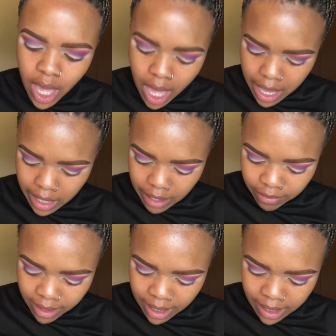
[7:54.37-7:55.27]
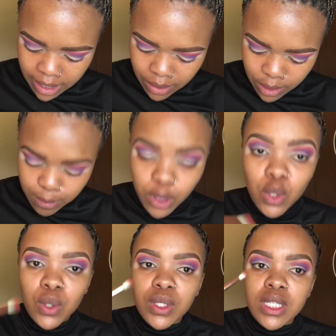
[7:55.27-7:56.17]
And I feel like it was
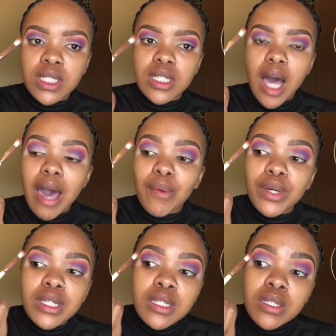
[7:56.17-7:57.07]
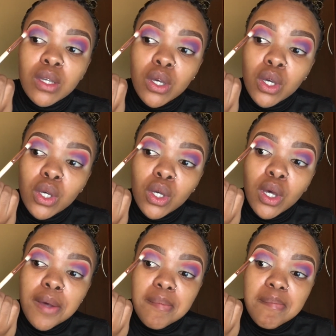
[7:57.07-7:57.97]
because I was
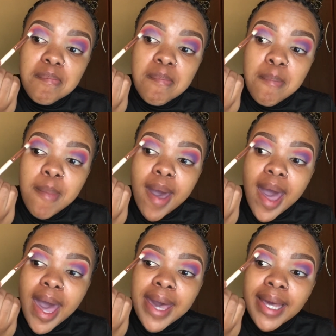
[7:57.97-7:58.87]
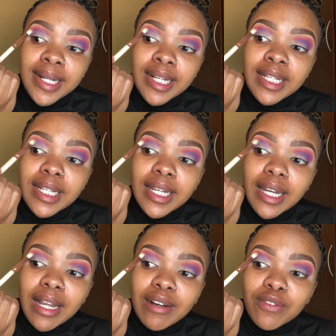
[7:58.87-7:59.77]
madly in
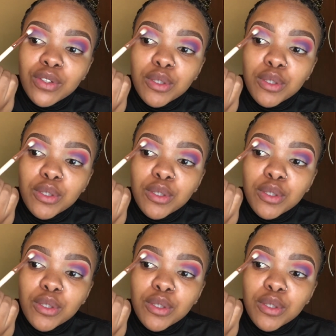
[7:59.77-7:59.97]
love with the